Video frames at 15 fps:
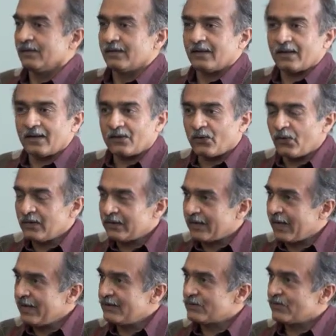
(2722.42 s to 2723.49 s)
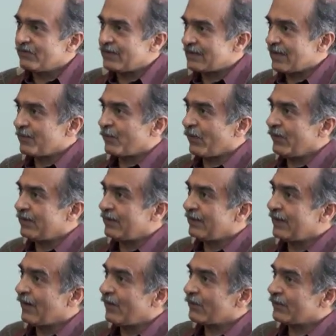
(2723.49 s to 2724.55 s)
There are all kinds of, as I
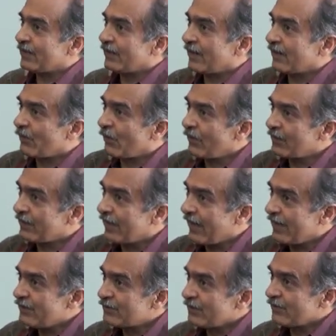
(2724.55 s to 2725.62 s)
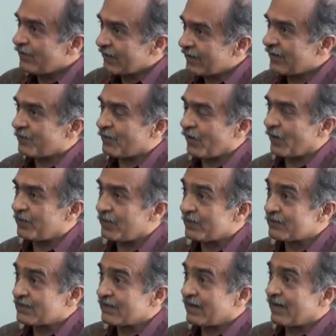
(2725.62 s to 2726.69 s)
pointed out, there are all kinds of other
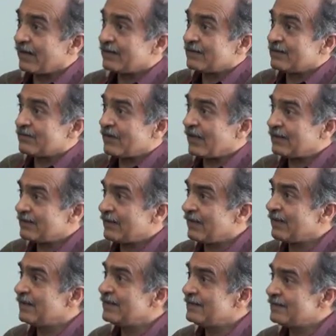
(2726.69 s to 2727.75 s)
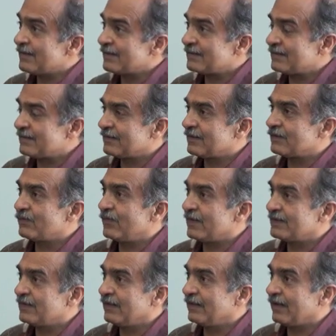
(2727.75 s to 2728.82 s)
problems. There are structural injustices
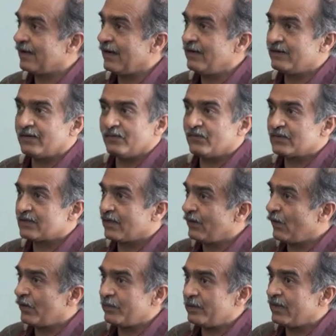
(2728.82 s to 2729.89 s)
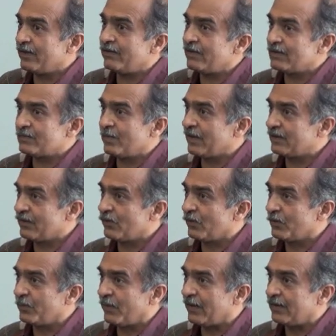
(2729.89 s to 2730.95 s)
facing the country which cannot be addressed by the
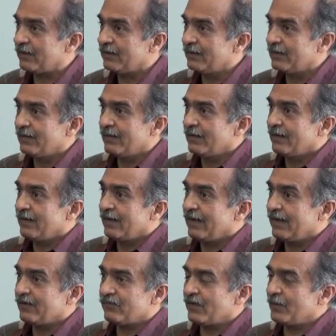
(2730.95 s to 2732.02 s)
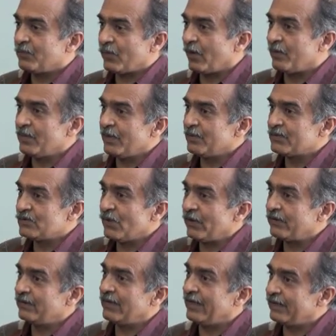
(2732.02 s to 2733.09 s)
Lokpal. Every problem is
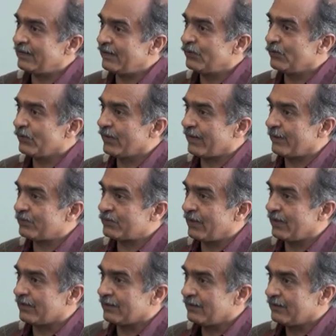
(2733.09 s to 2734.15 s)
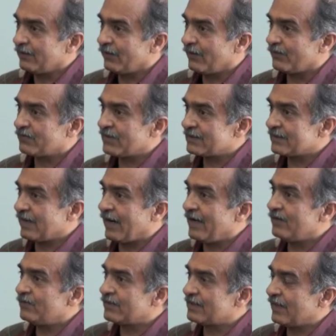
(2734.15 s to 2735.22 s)
not related to corruption of this
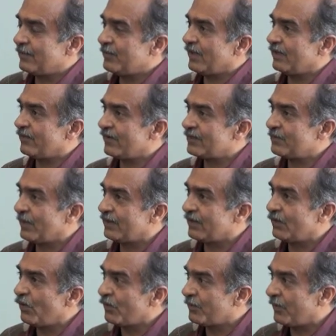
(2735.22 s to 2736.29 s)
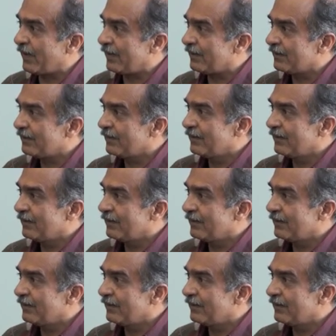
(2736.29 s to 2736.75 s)
kind which can be addressed by the Lokpal.